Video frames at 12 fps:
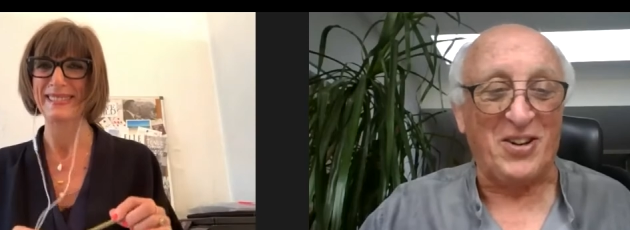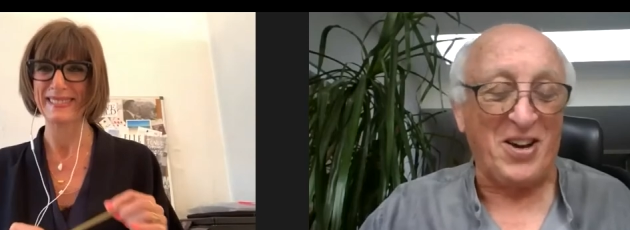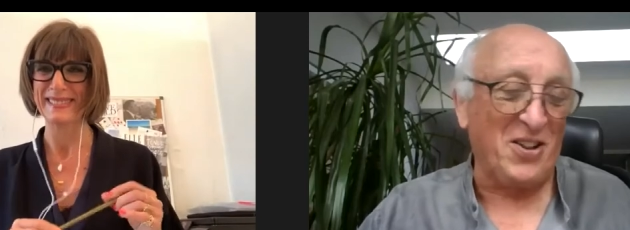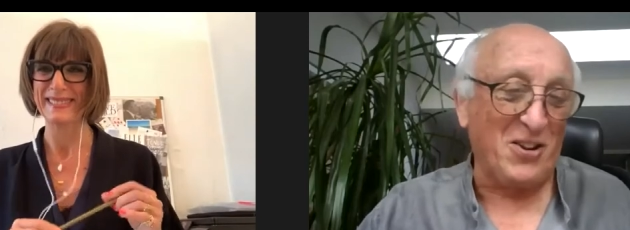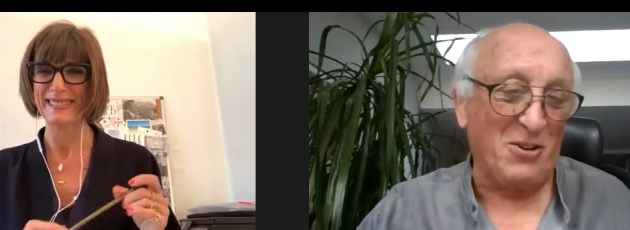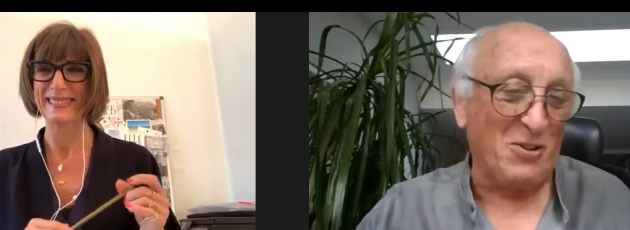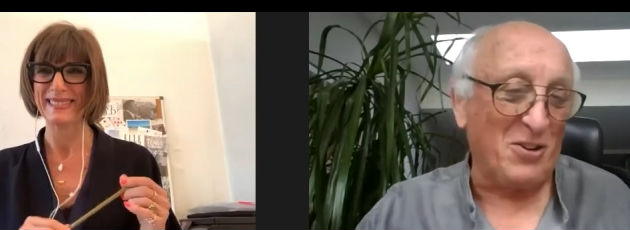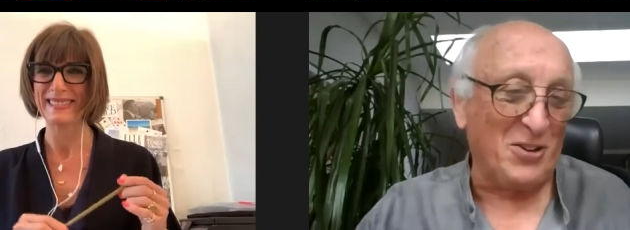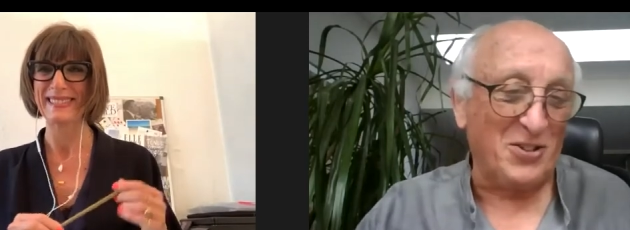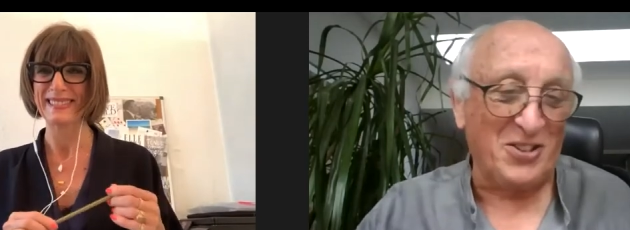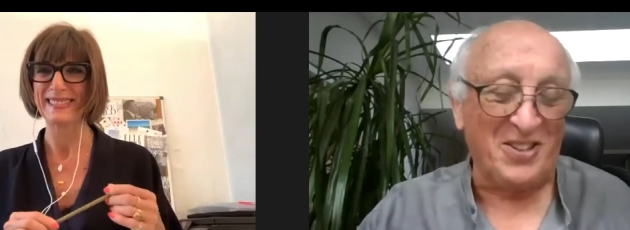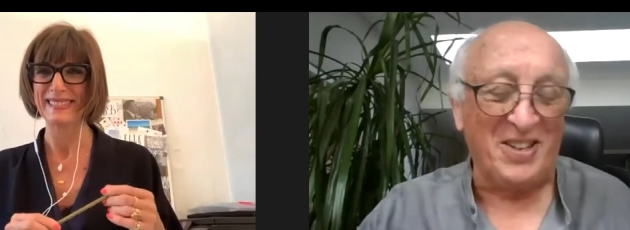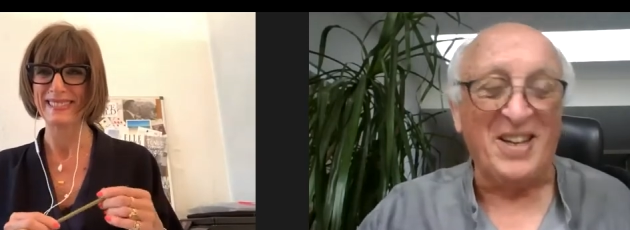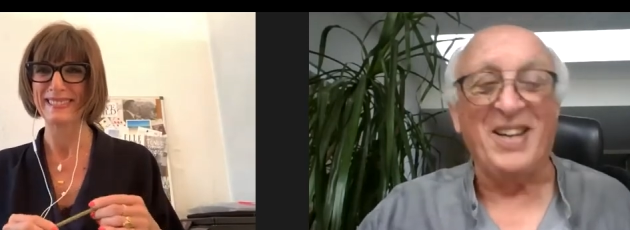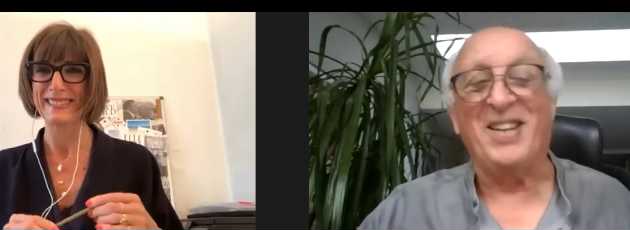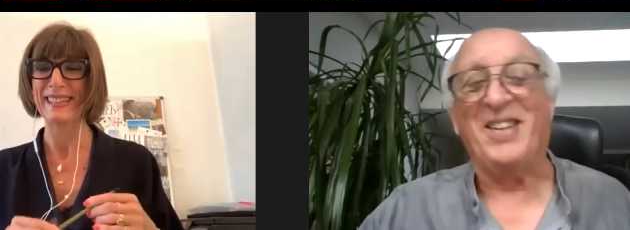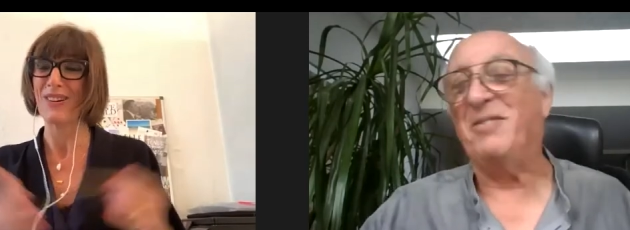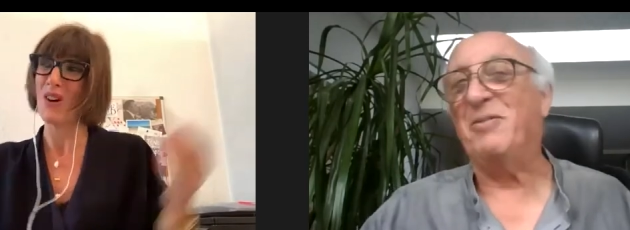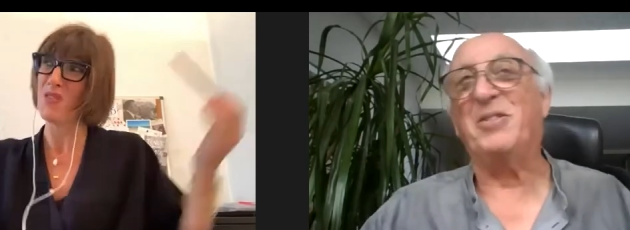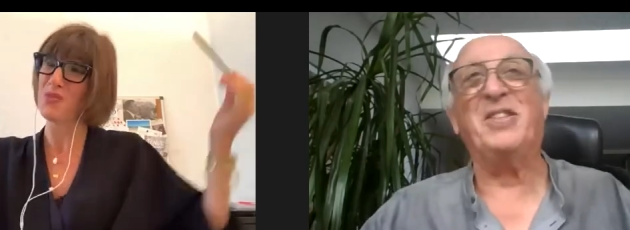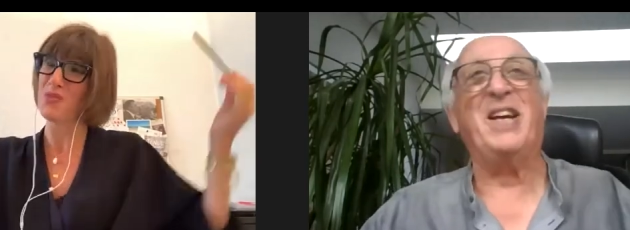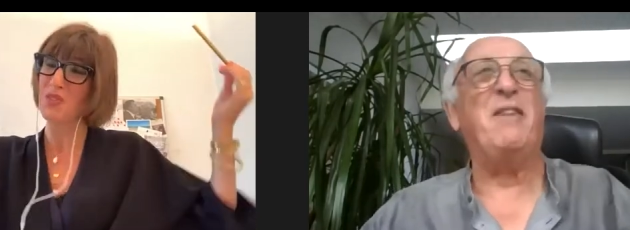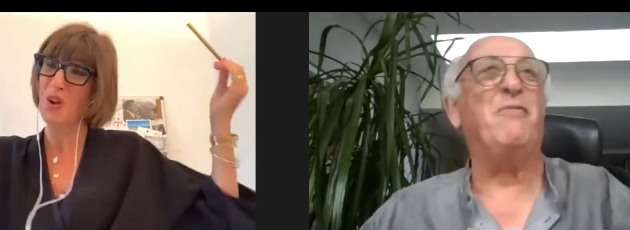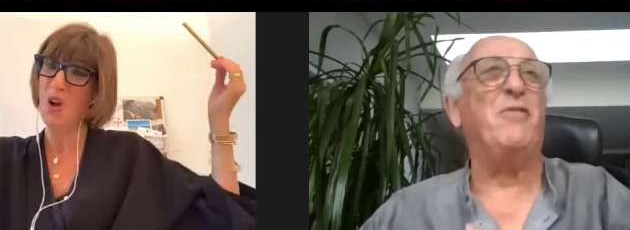Speaker 1: to go there a lot. And of
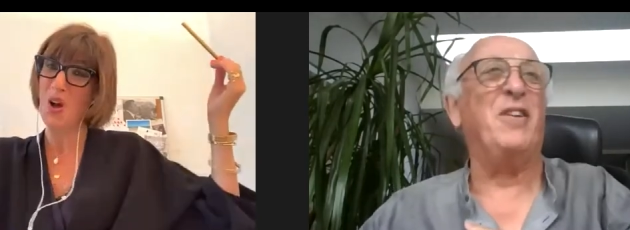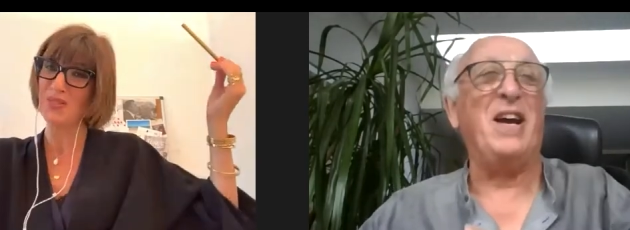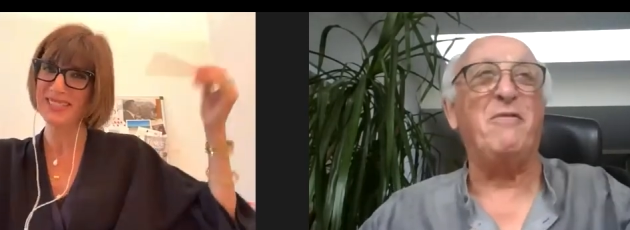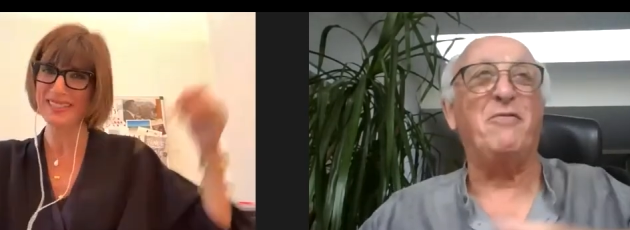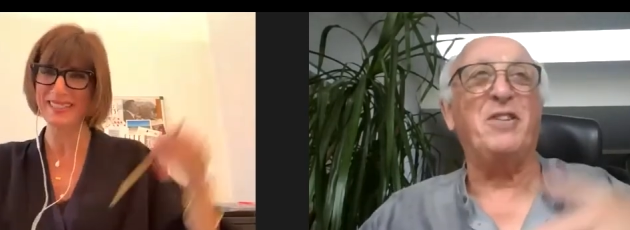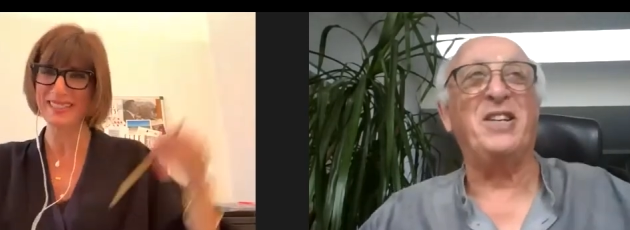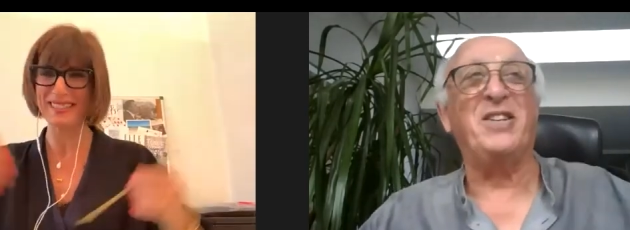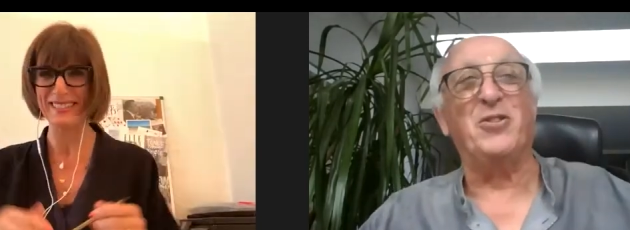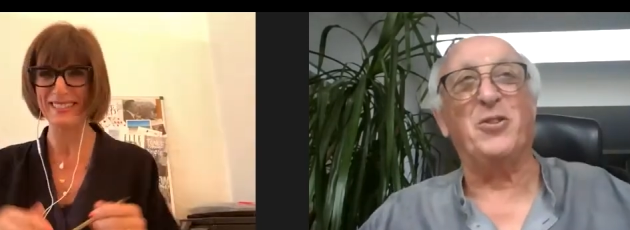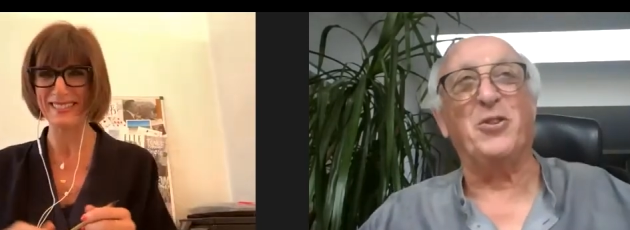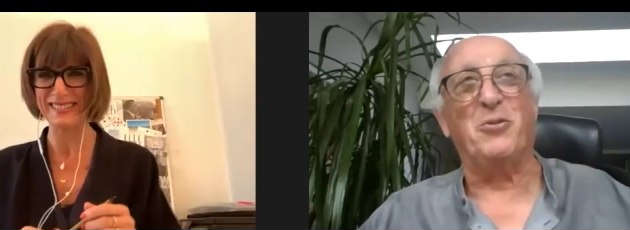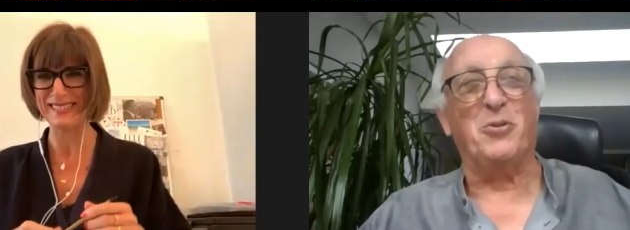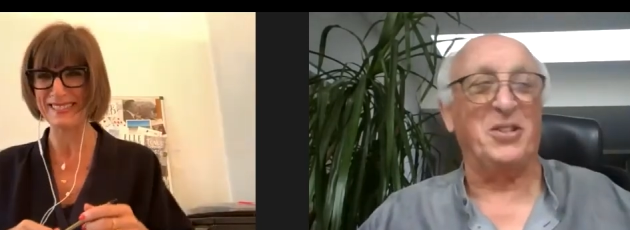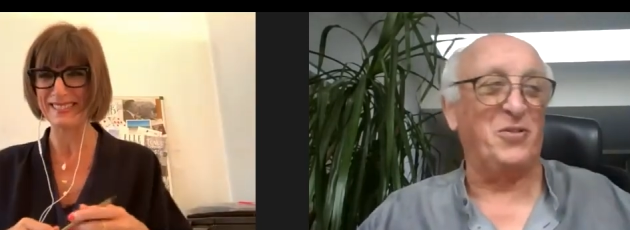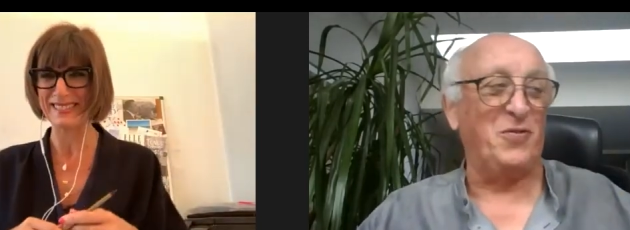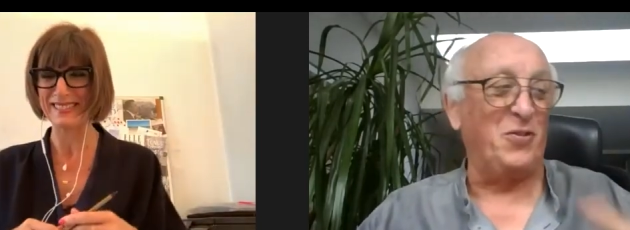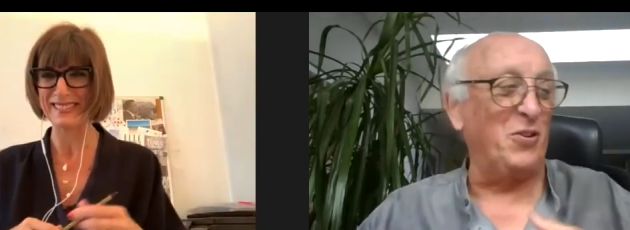course. Every door was